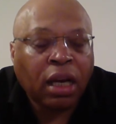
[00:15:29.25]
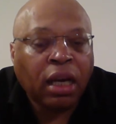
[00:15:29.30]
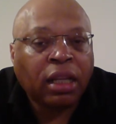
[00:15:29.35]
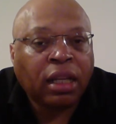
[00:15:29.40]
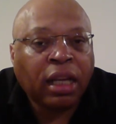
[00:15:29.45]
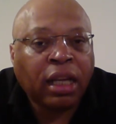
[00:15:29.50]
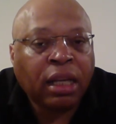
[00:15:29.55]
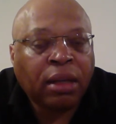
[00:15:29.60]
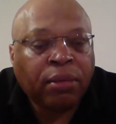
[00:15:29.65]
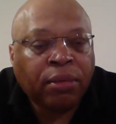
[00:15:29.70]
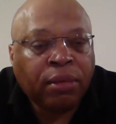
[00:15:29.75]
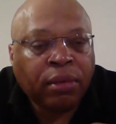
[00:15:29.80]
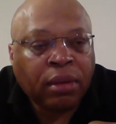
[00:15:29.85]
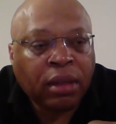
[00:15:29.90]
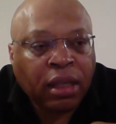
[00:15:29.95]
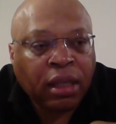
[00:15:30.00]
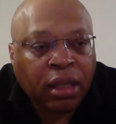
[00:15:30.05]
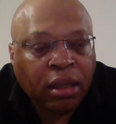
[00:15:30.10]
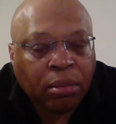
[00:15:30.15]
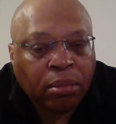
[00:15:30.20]
They even
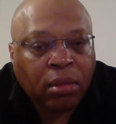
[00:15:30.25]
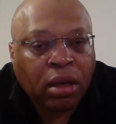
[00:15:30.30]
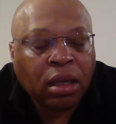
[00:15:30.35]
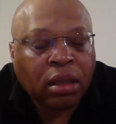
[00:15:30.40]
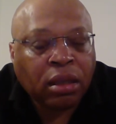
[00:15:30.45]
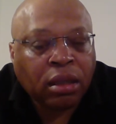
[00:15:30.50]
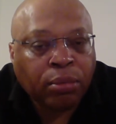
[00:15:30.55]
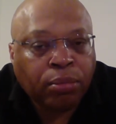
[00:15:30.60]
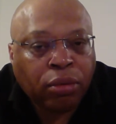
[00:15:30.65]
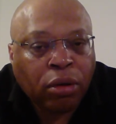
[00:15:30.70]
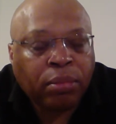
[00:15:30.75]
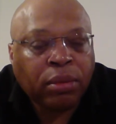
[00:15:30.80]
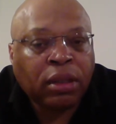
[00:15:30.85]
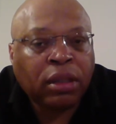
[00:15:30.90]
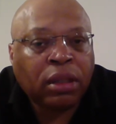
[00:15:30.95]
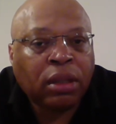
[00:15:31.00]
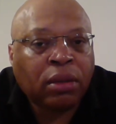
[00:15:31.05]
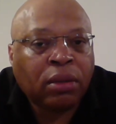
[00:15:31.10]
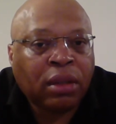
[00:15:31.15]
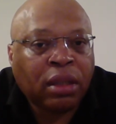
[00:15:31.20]
earmarked the
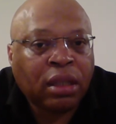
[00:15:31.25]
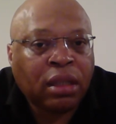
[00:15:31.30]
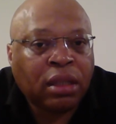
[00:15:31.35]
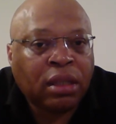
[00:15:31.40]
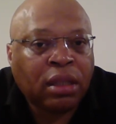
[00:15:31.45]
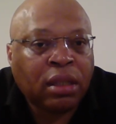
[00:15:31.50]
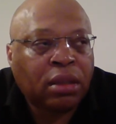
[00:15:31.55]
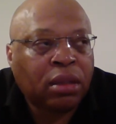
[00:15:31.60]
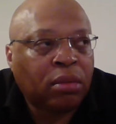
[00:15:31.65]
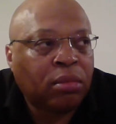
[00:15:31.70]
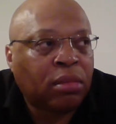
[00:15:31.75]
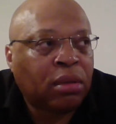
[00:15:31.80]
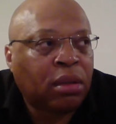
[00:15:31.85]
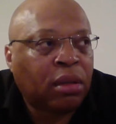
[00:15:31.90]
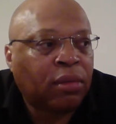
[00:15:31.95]
property on their systems.